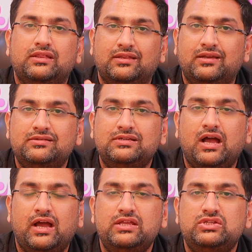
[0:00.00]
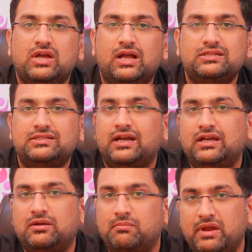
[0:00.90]
there is a high chance that
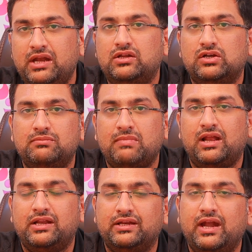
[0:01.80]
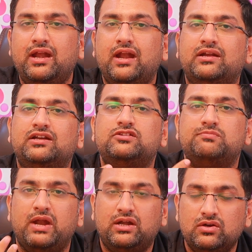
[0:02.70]
it may turn malignant, and it is
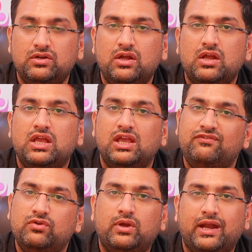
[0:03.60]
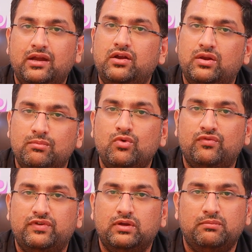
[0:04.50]
better if you get it
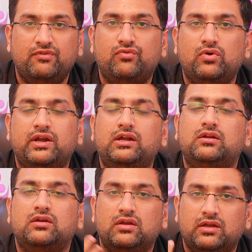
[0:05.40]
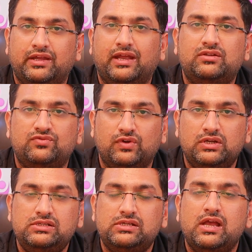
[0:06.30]
removed before it gets
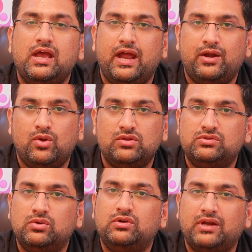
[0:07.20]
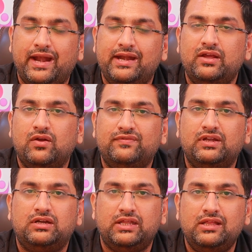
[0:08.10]
worse. And also grinding of
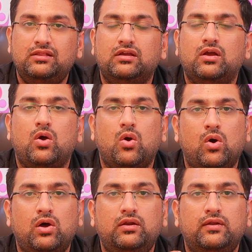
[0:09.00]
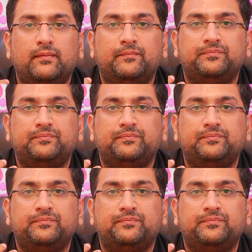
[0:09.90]
the teeth or